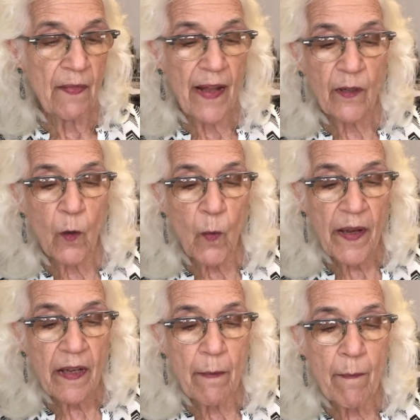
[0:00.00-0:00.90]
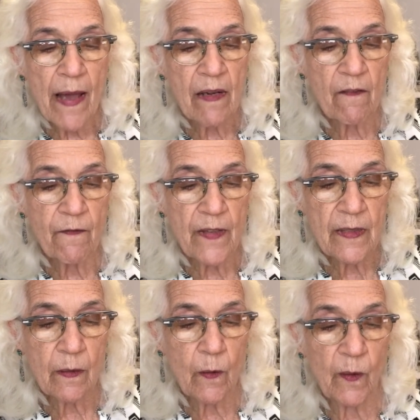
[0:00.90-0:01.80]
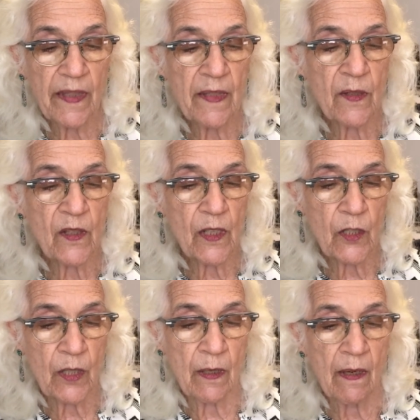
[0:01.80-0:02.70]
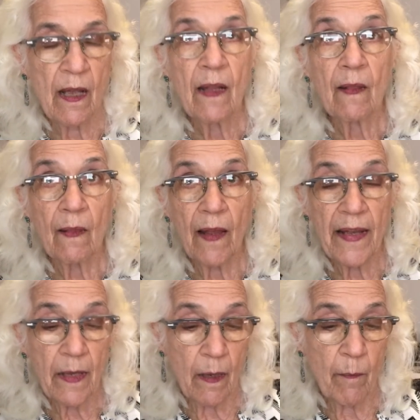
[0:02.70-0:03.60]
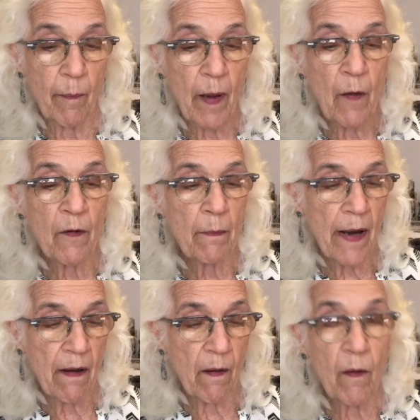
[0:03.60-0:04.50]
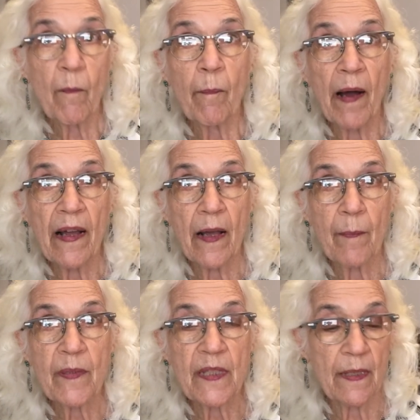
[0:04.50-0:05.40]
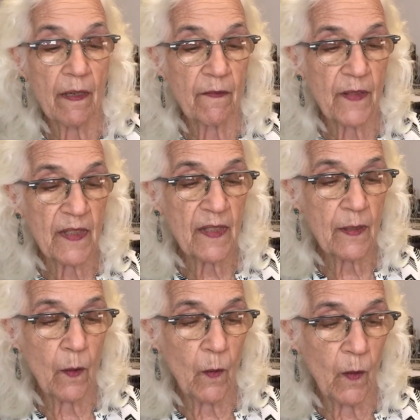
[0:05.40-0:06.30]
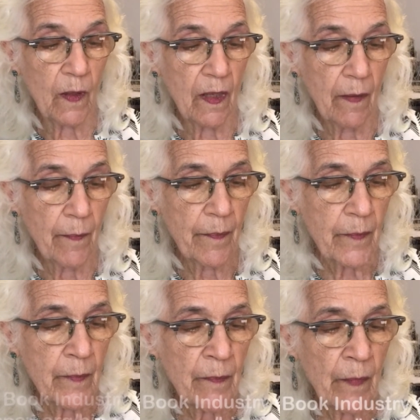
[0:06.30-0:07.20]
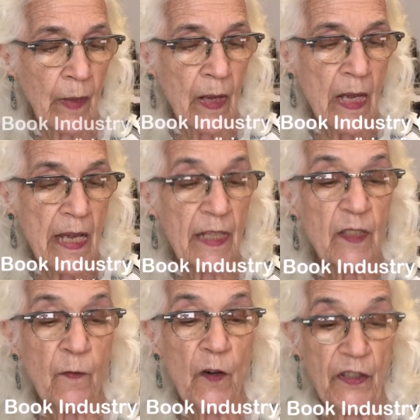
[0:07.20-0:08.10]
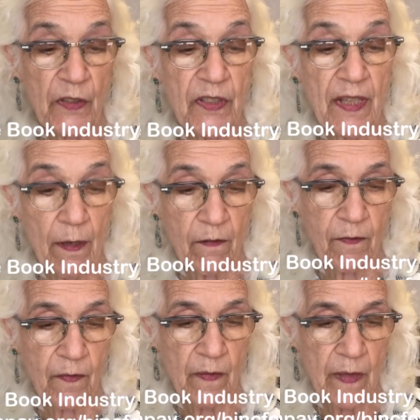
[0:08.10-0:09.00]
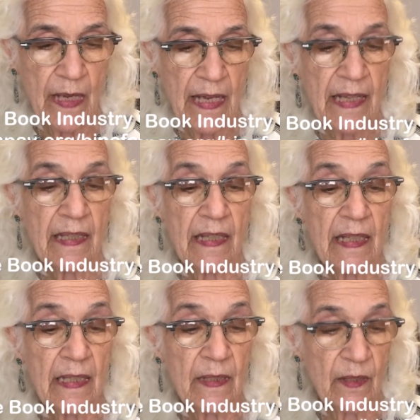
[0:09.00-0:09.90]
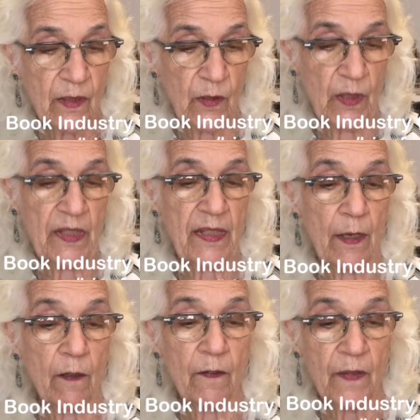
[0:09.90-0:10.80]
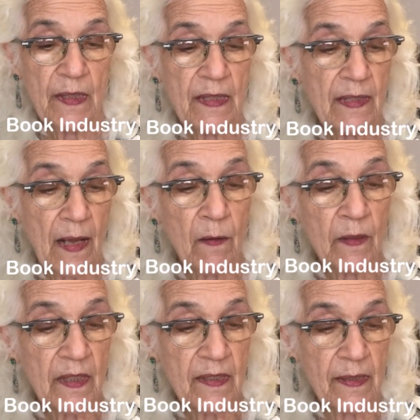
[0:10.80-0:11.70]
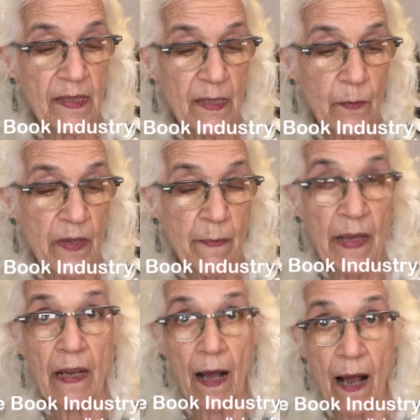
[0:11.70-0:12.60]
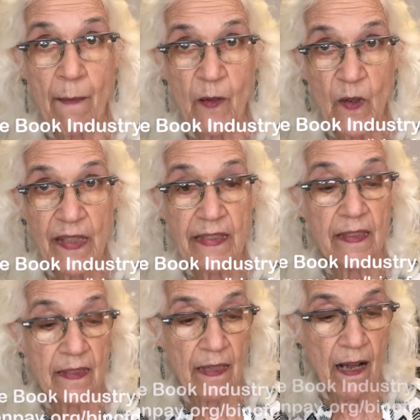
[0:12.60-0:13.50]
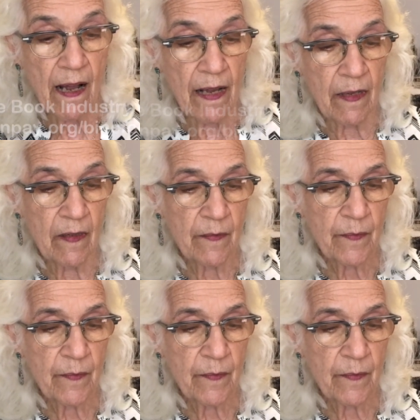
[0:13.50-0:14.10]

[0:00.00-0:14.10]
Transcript: that quick metaphysical incision like a bone marrow biopsy of the soul. It's for yourself. It is yourself soundlessly screaming, I'm going to die.